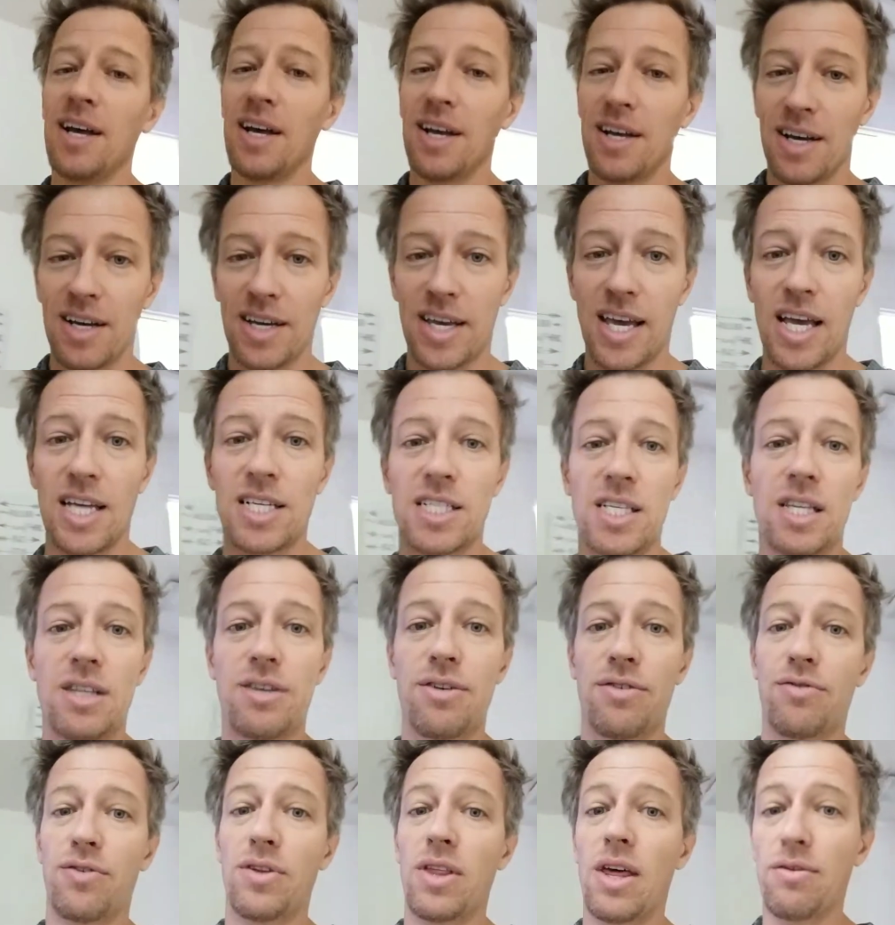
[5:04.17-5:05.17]
Occasionally
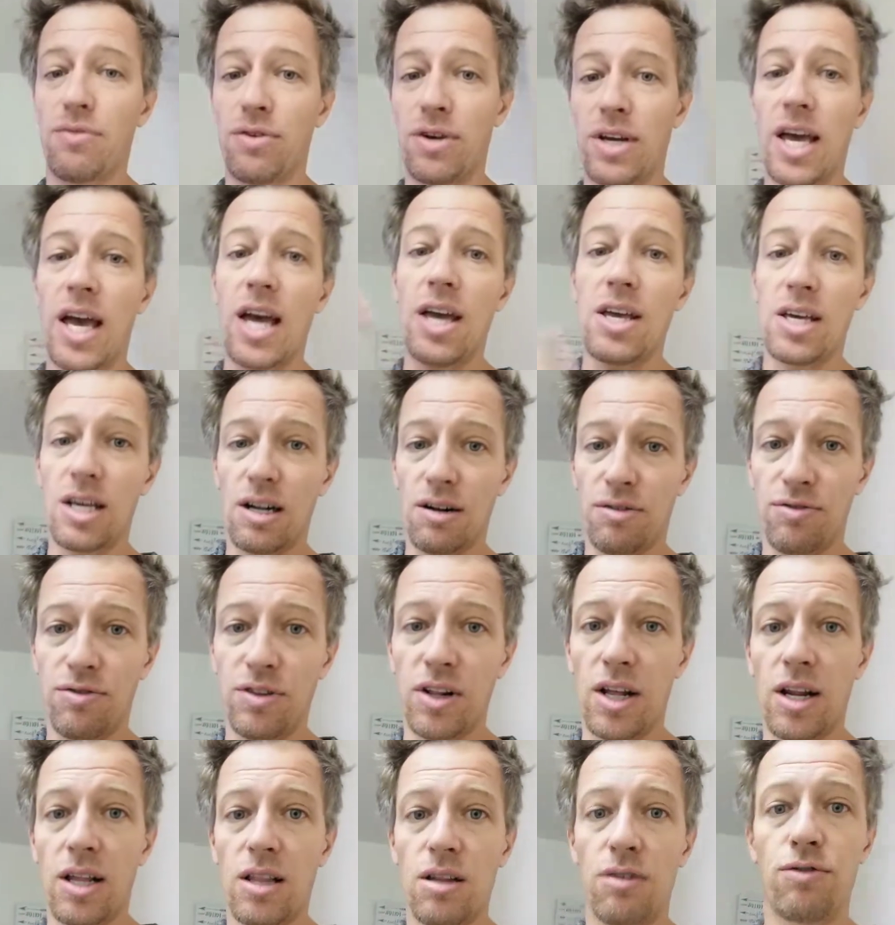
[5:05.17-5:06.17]
they forget. You got a
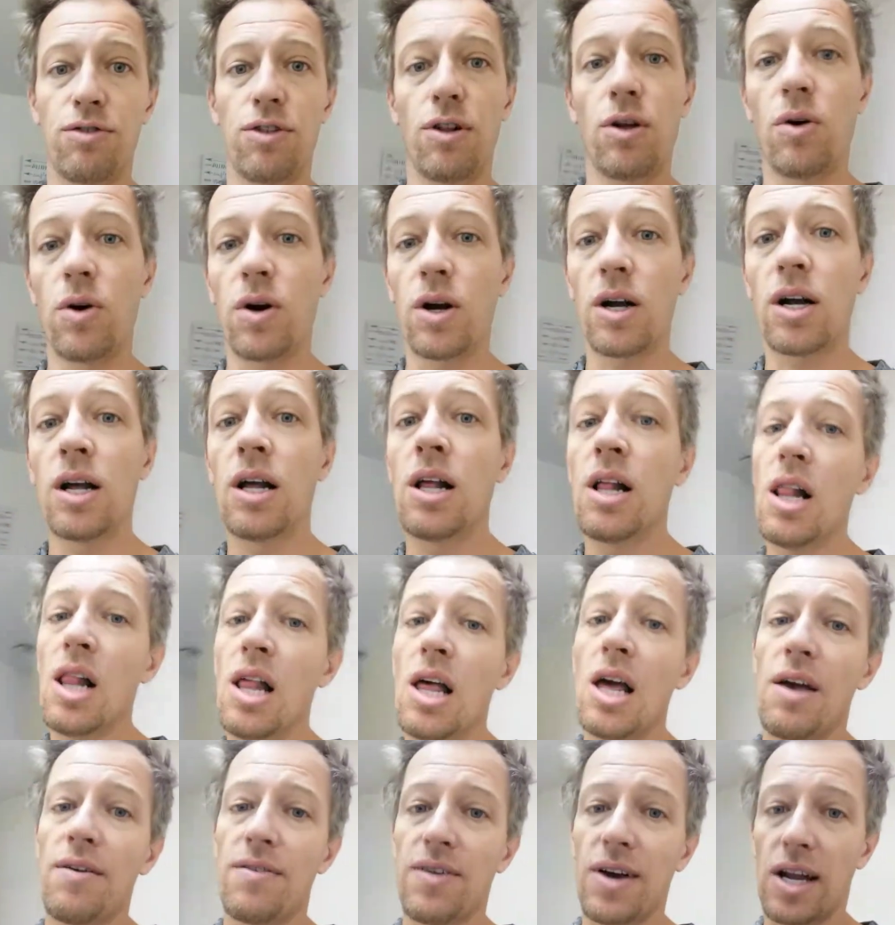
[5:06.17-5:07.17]
flood on the floor.
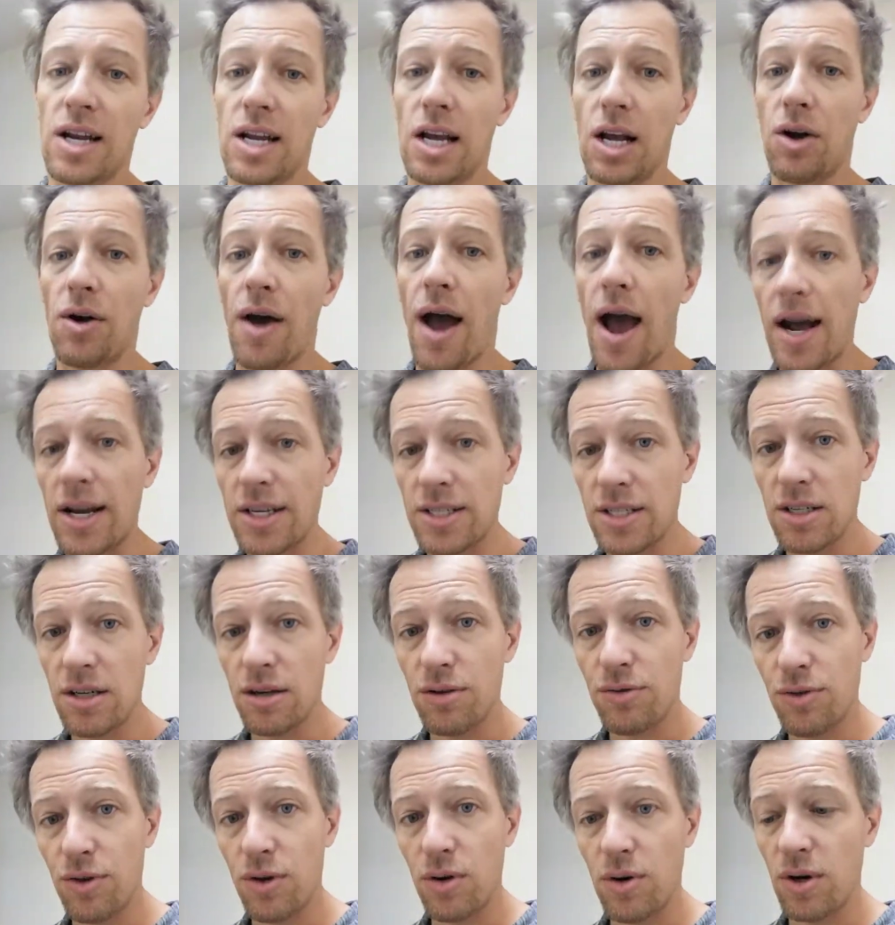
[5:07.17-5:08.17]
If you got any cracks in your
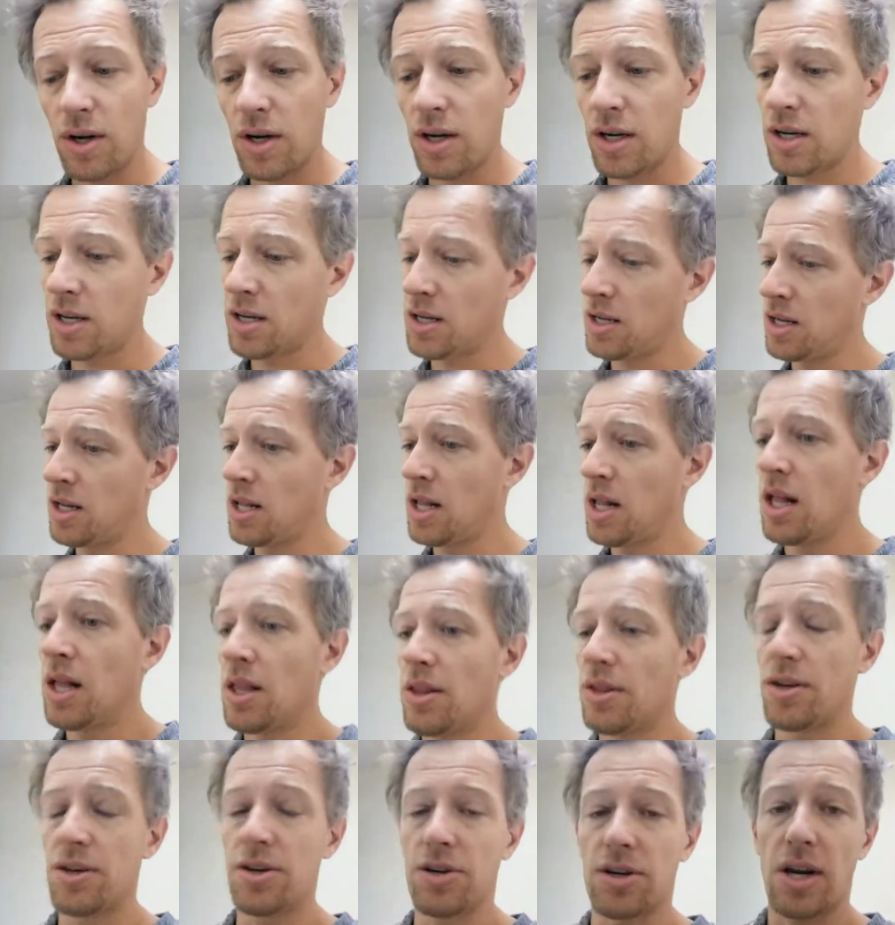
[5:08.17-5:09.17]
floor,
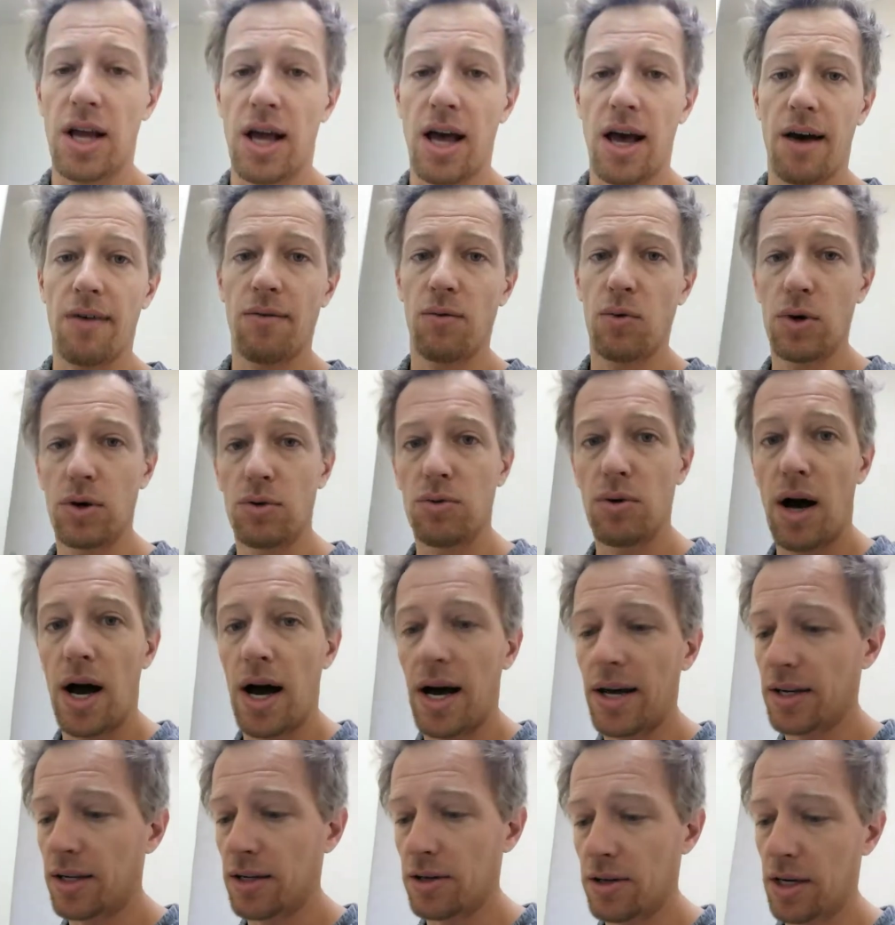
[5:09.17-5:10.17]
then you're gonna have wood
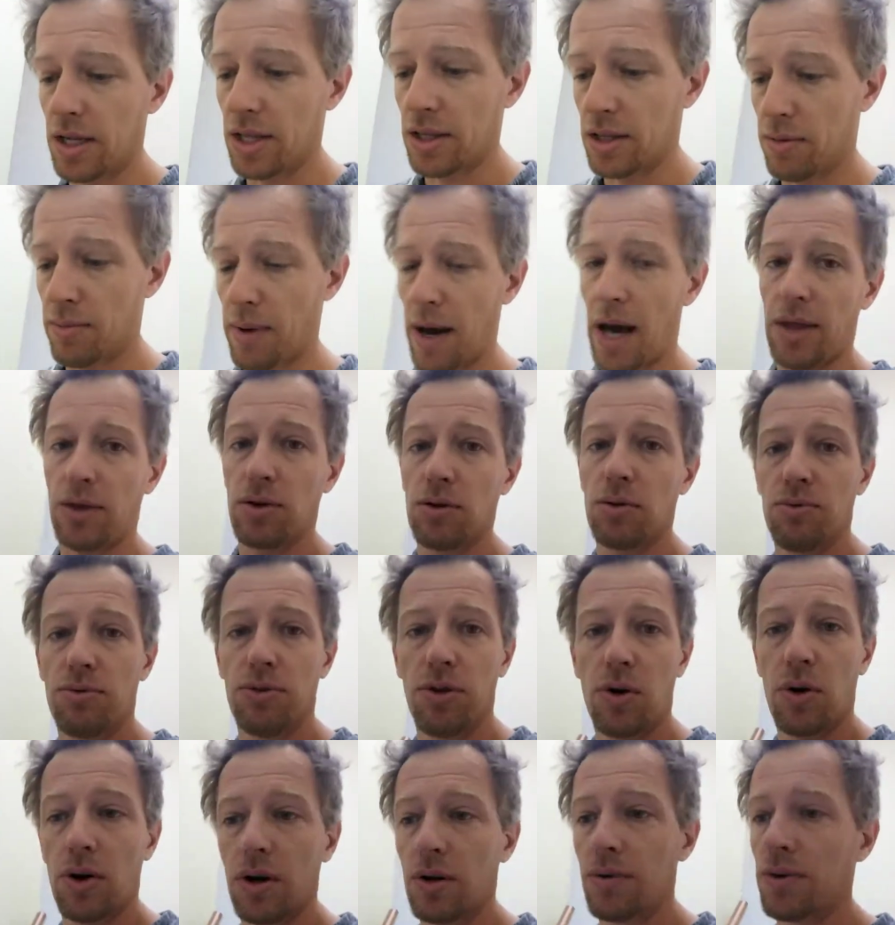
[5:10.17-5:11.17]
rot underneath your bathroom
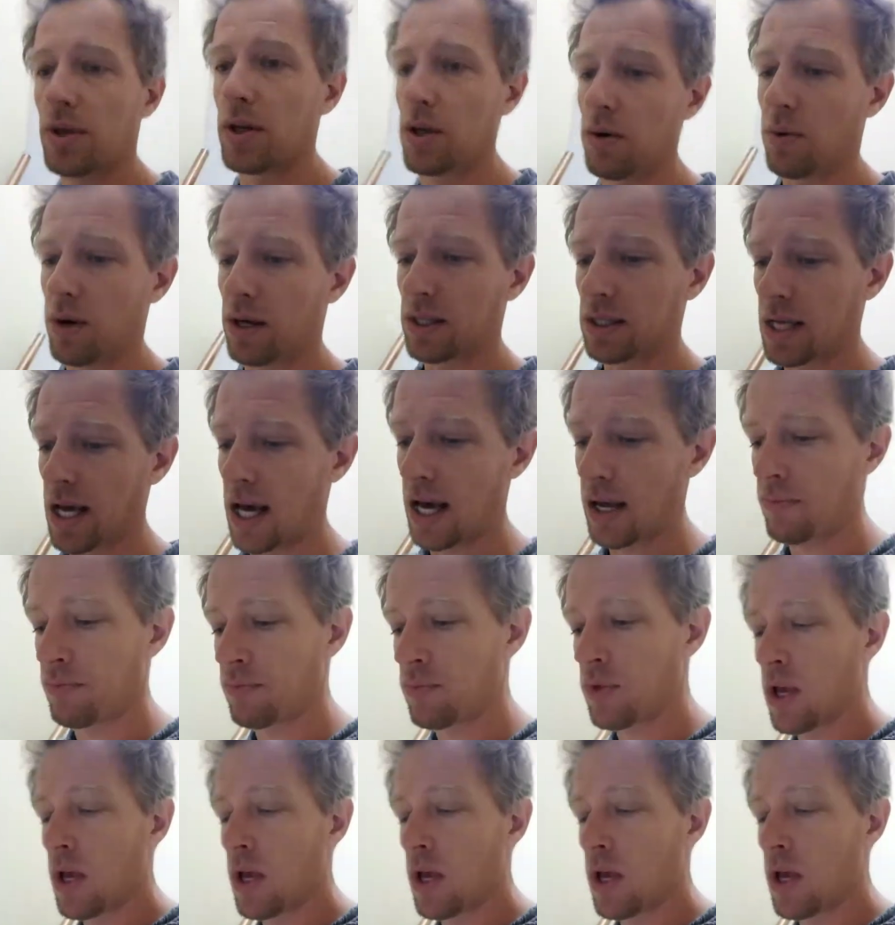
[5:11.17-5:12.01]
floor. You don't want that.